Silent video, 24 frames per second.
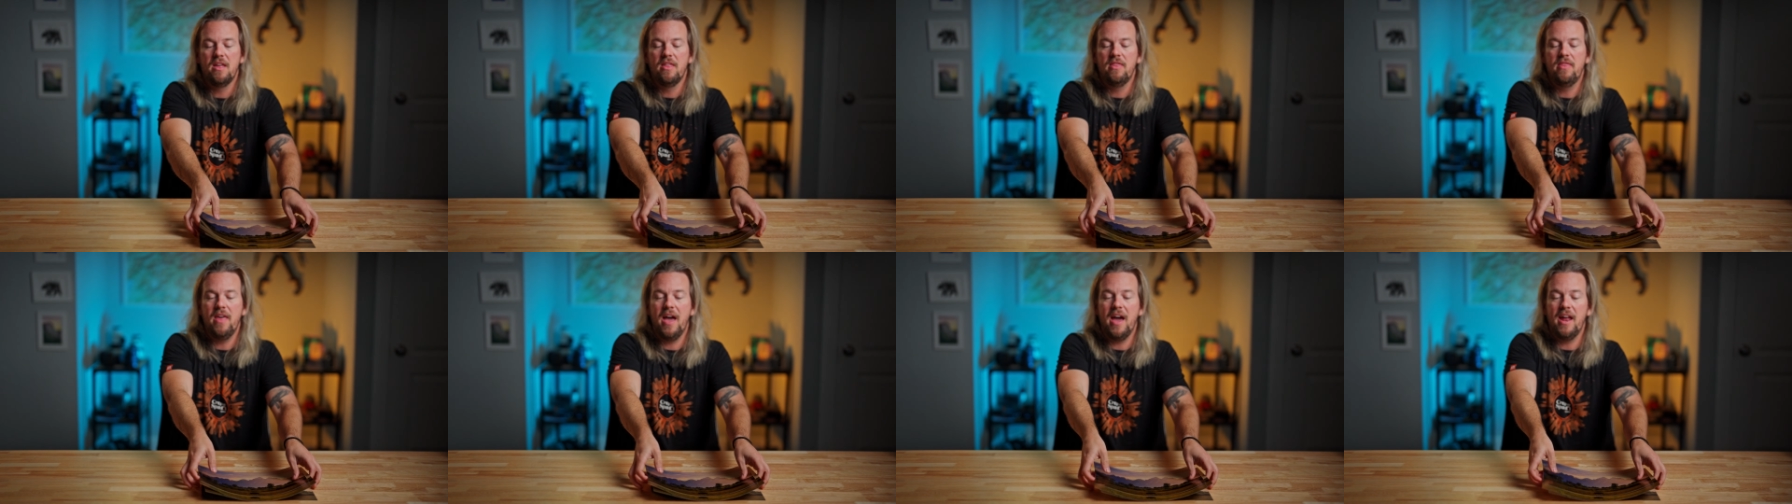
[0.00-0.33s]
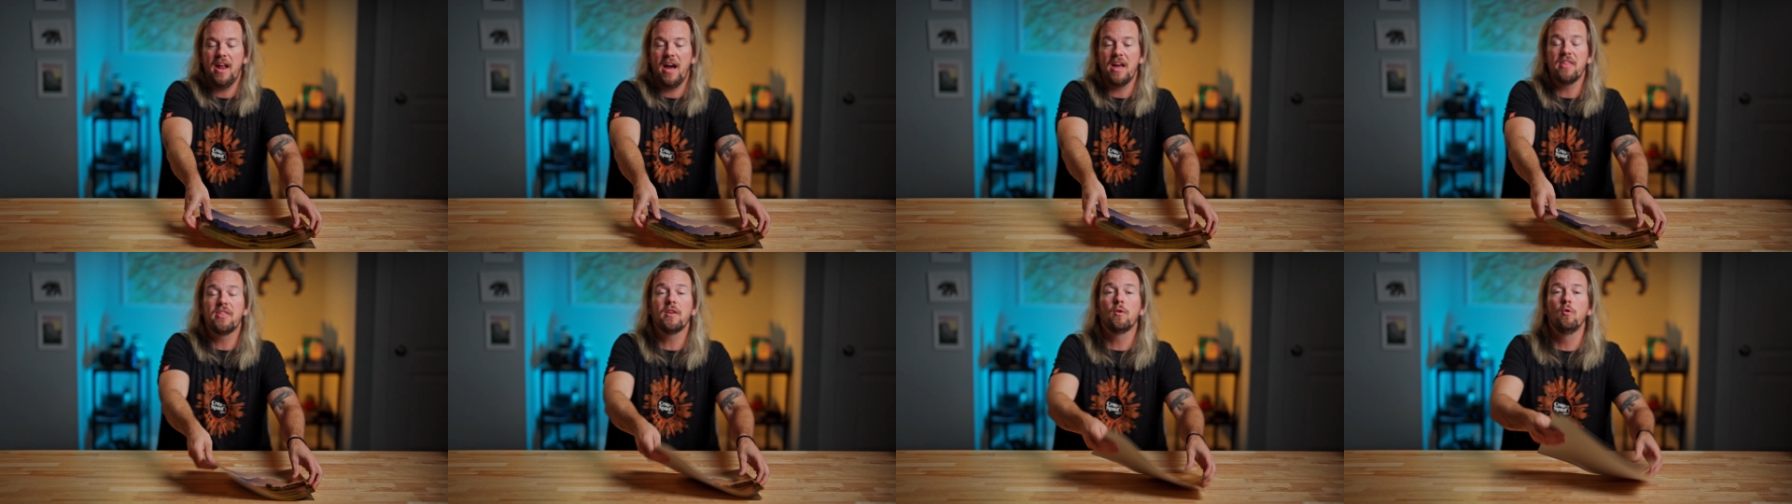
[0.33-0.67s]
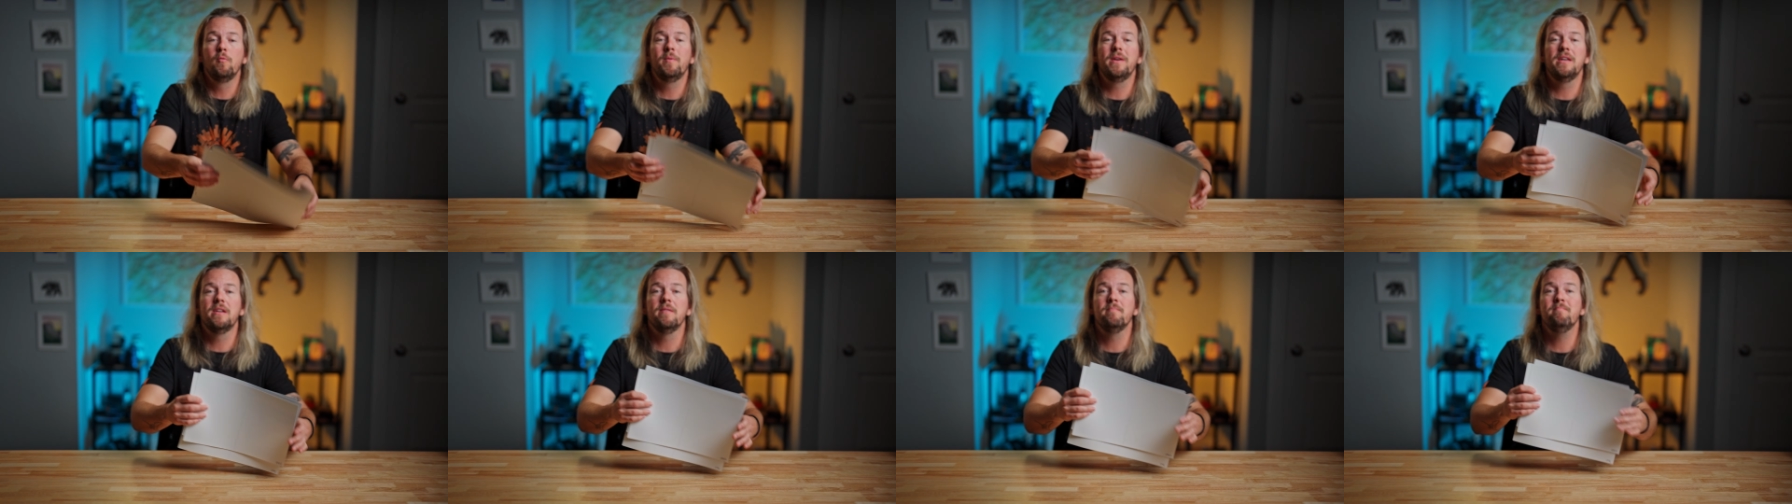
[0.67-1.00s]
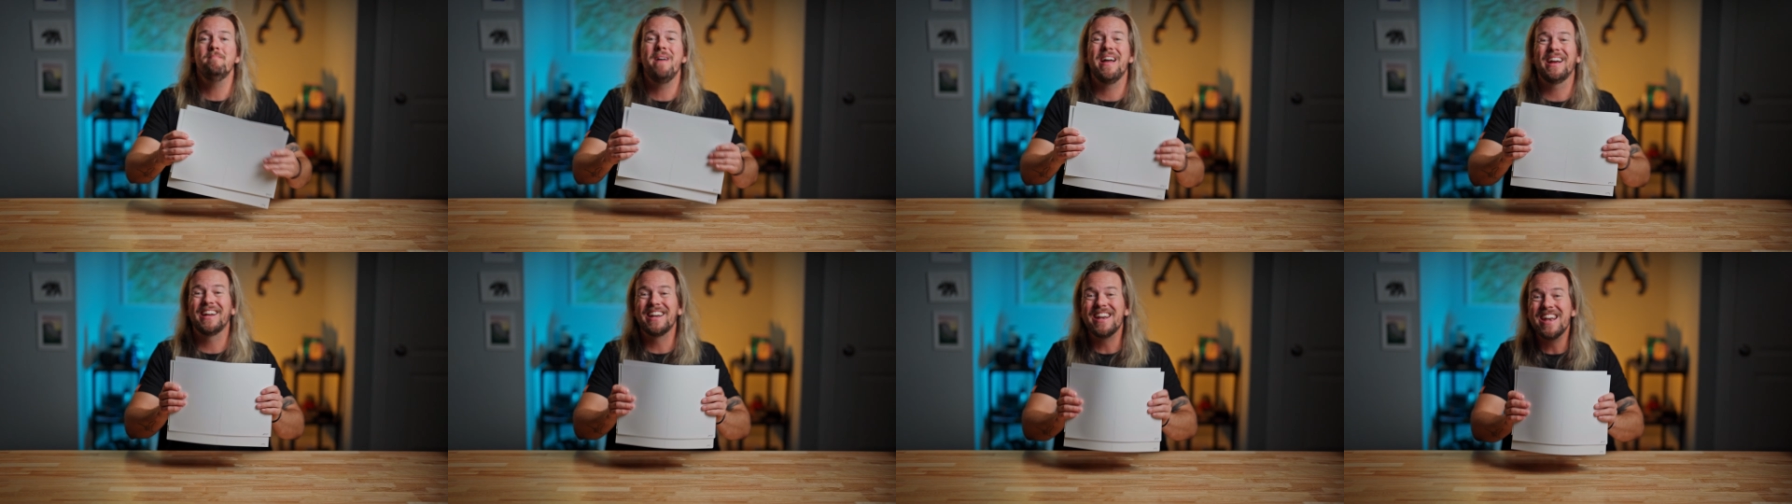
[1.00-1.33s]
that I think will be in a
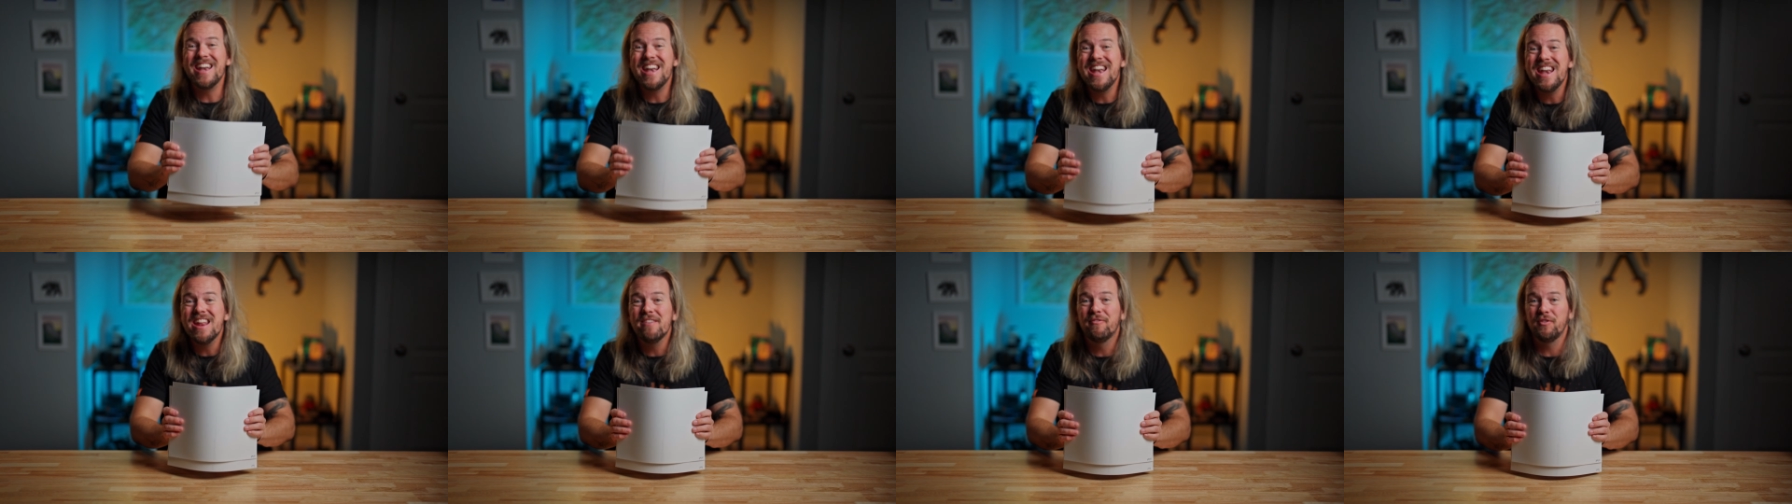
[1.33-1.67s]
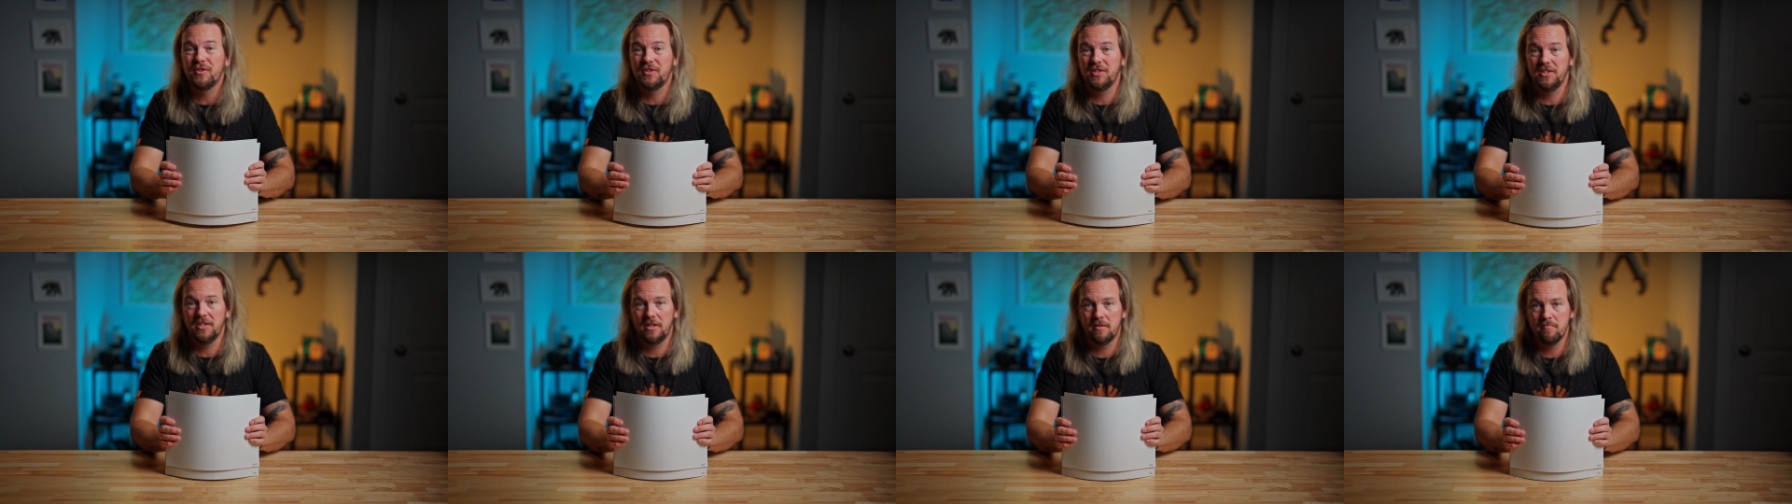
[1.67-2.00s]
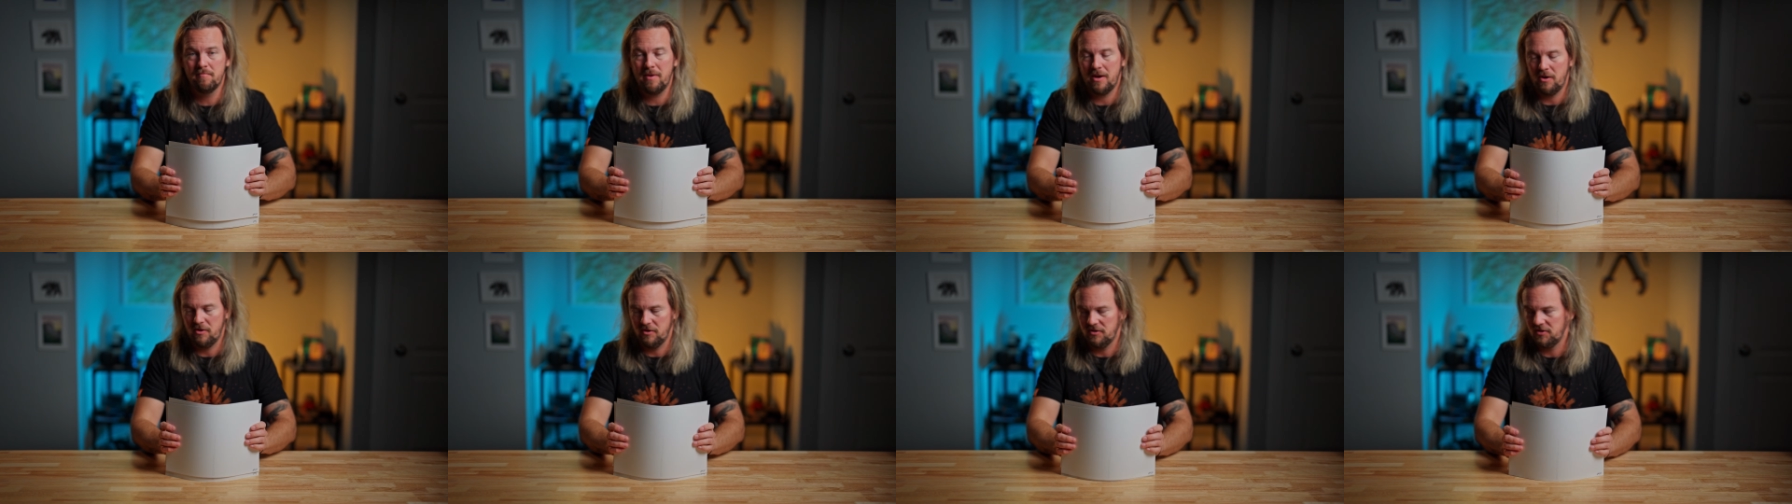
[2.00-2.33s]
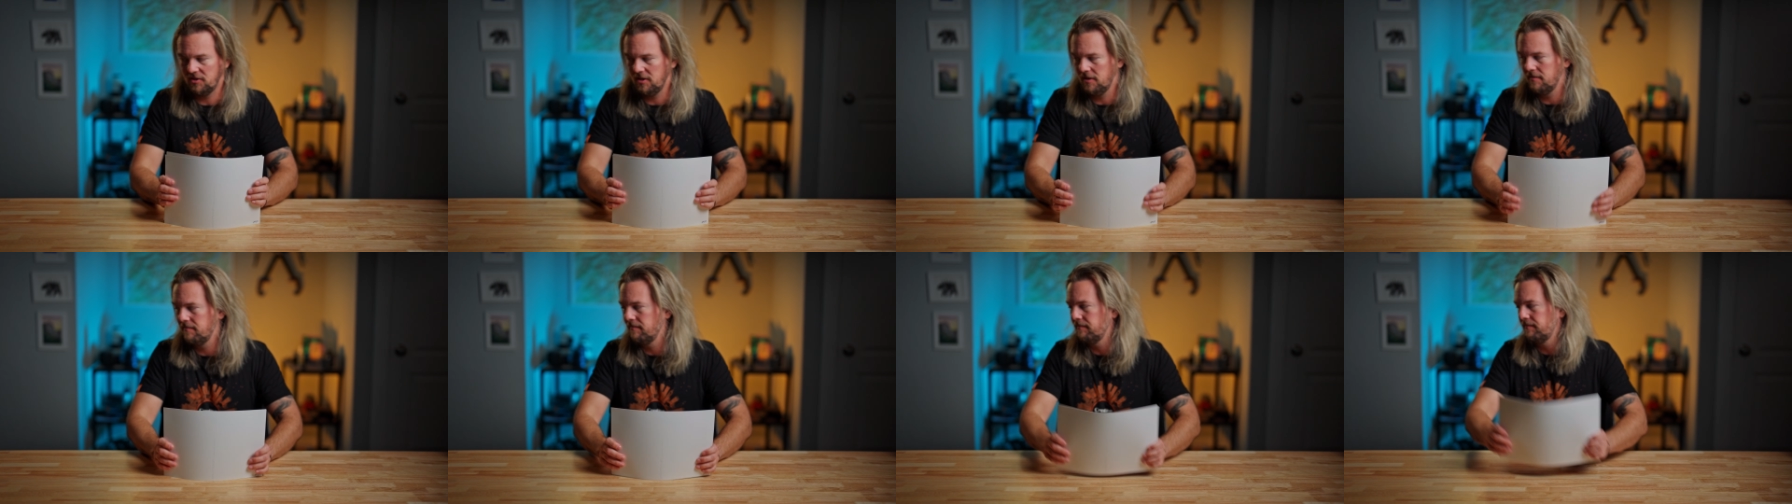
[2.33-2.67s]
magnificent
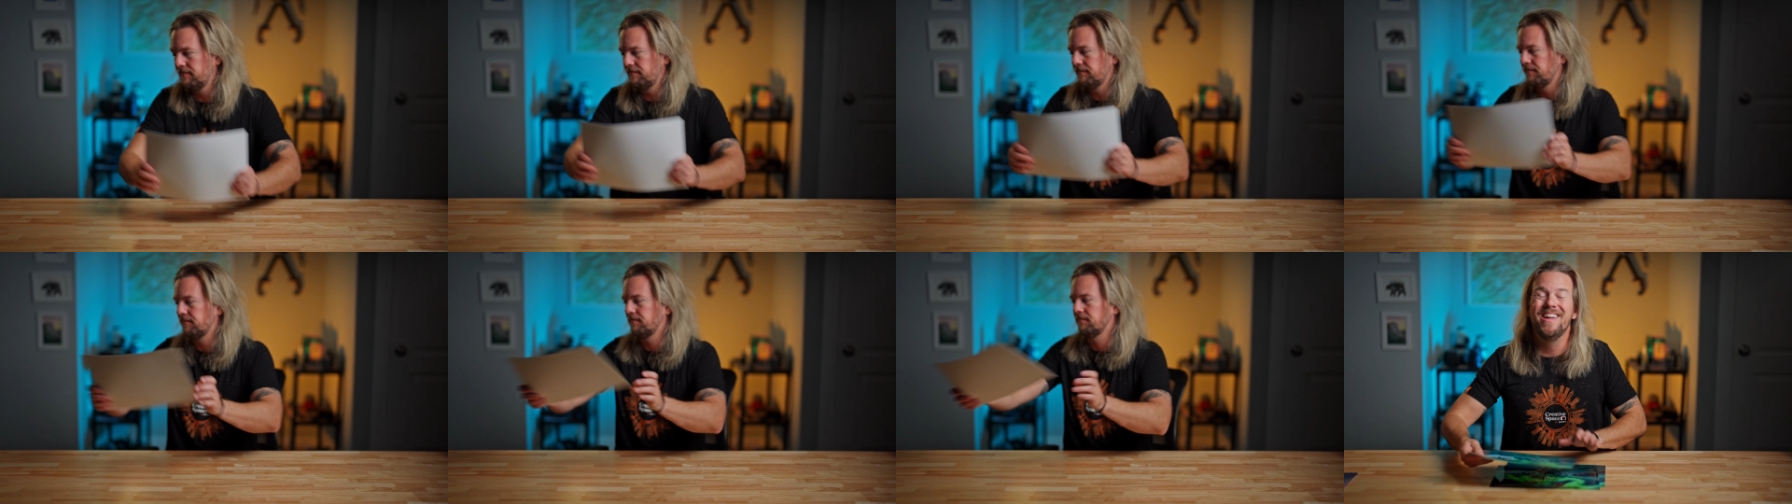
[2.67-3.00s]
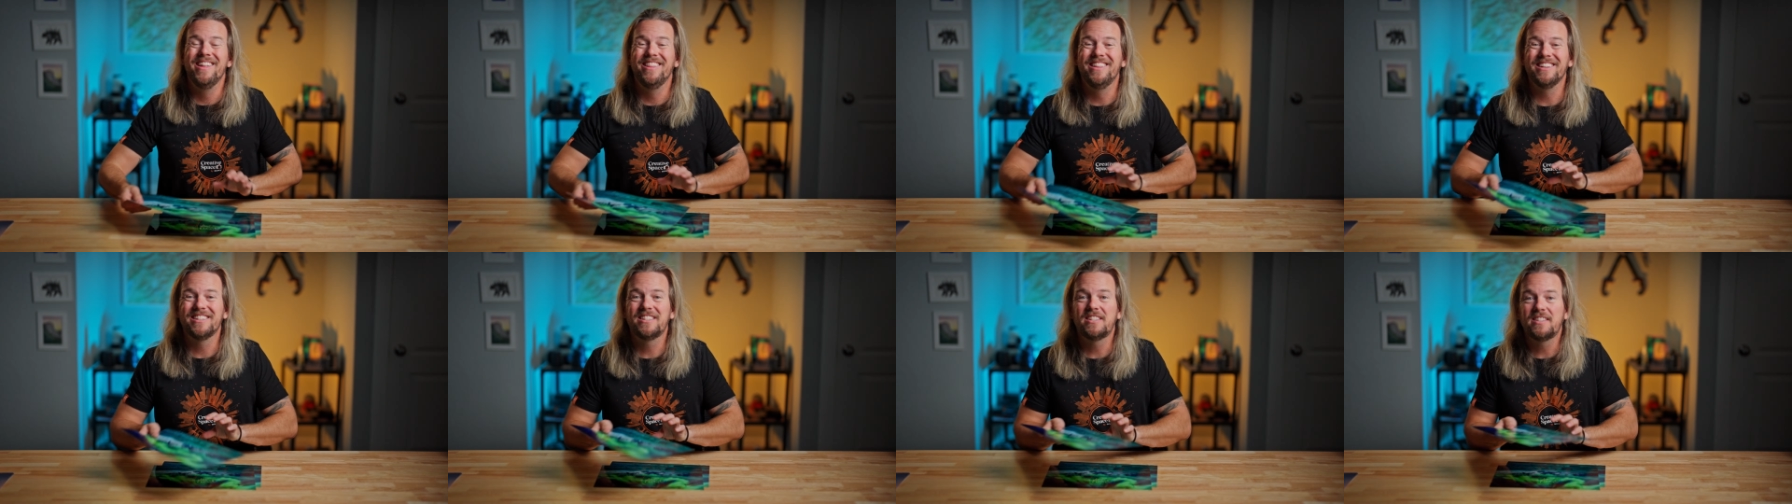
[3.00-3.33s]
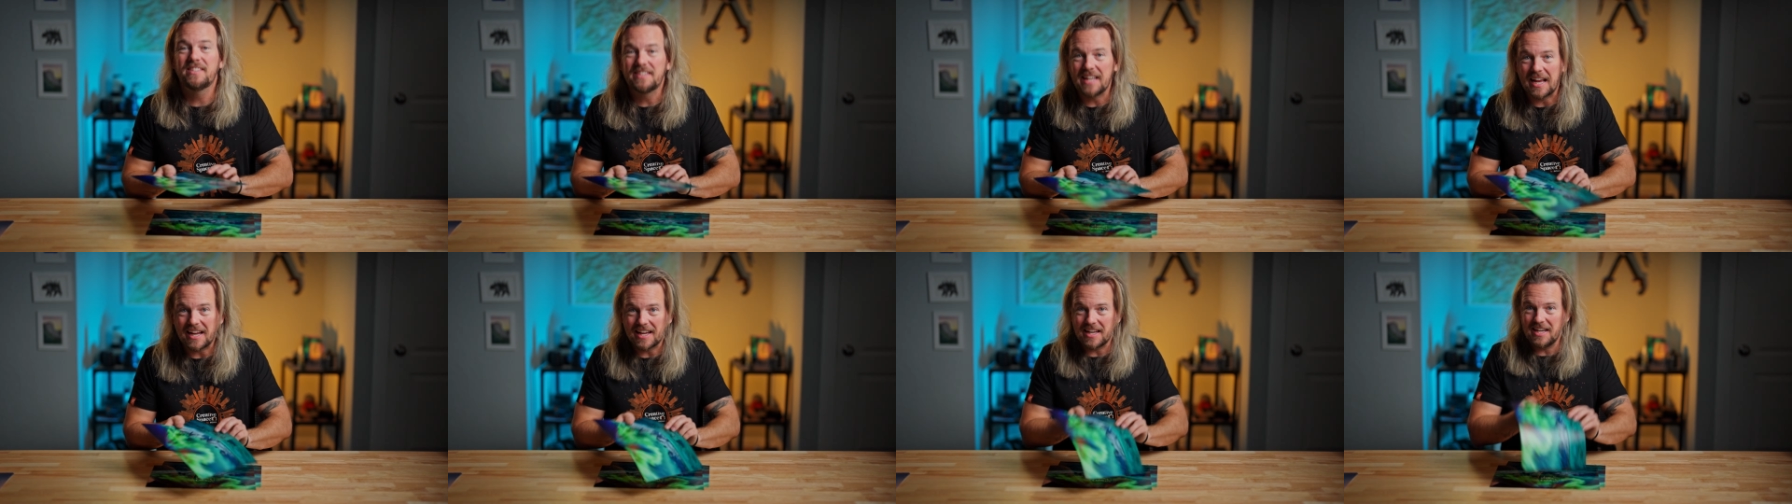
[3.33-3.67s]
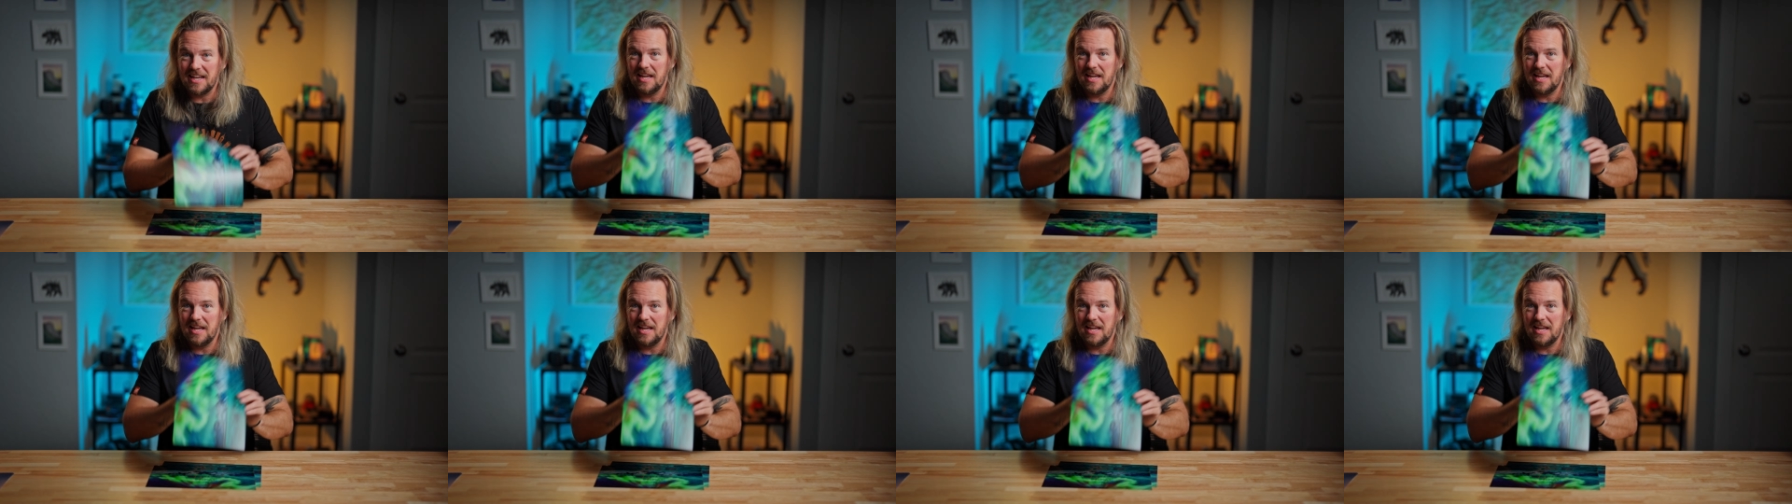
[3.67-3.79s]
comparison. The second